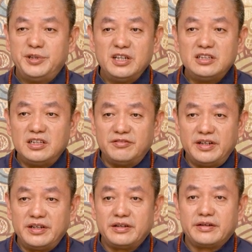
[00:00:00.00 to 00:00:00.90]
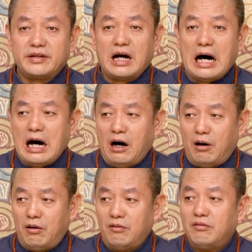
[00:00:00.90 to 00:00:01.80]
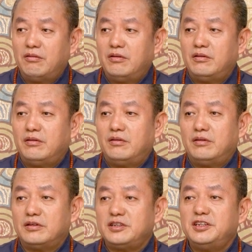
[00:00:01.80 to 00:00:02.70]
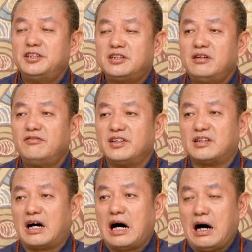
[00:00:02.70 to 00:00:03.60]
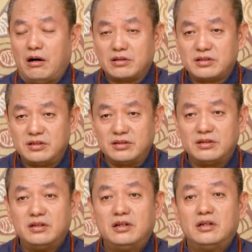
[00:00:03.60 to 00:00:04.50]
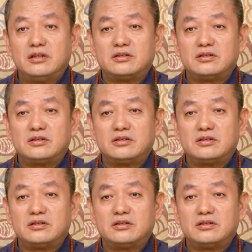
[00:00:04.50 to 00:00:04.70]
Don't think that things you consider good will surely bring actual good results.